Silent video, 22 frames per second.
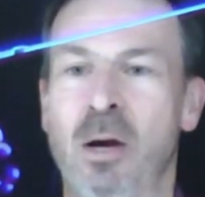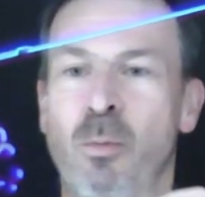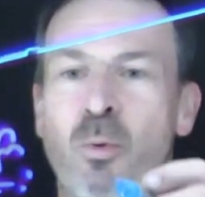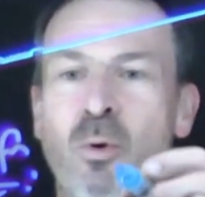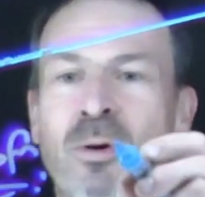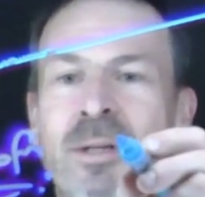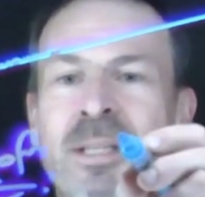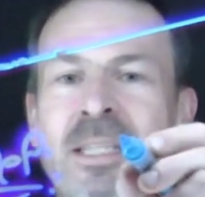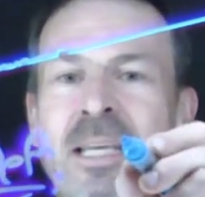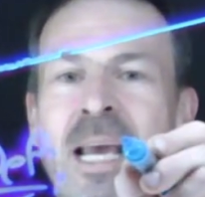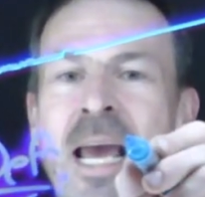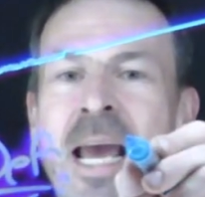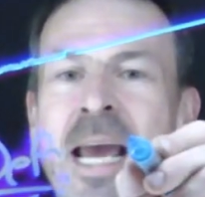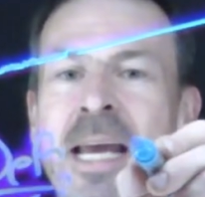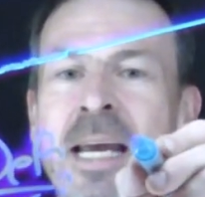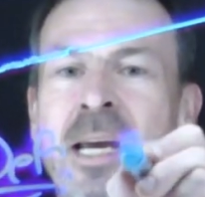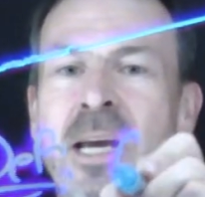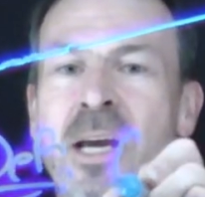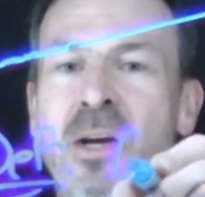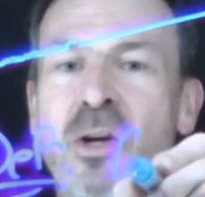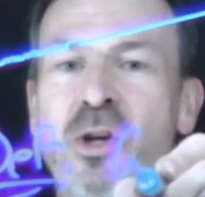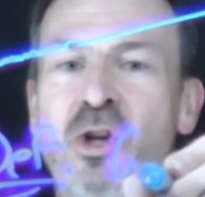We'll
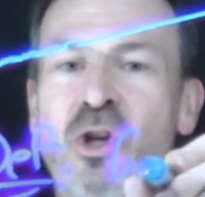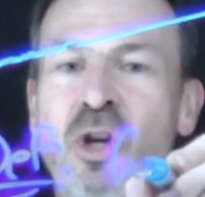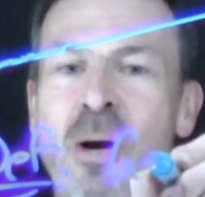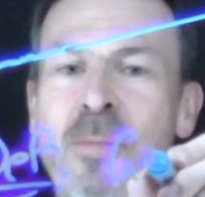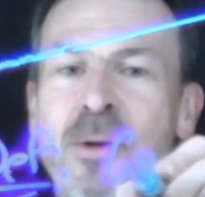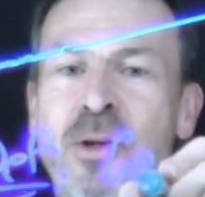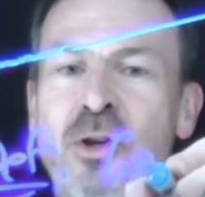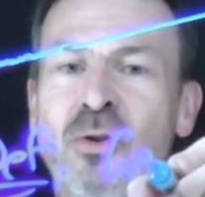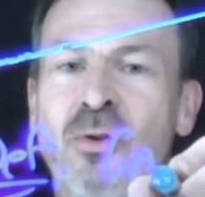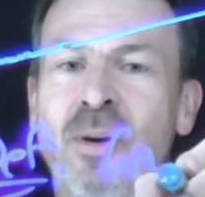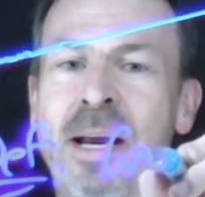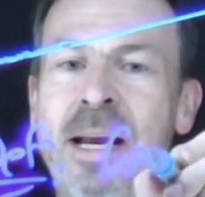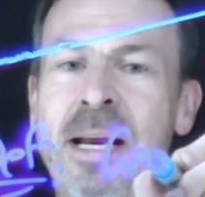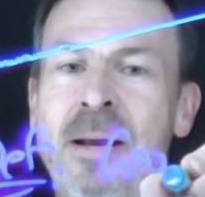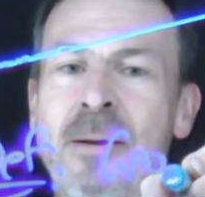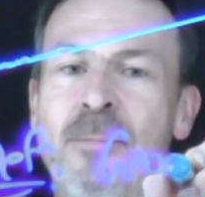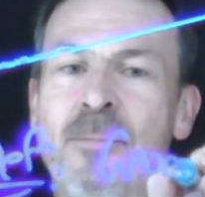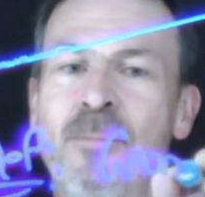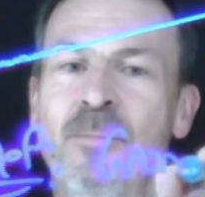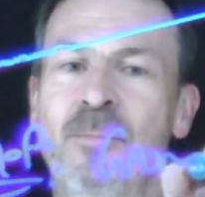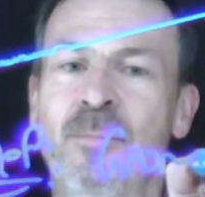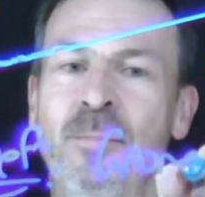say
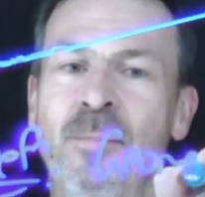geometry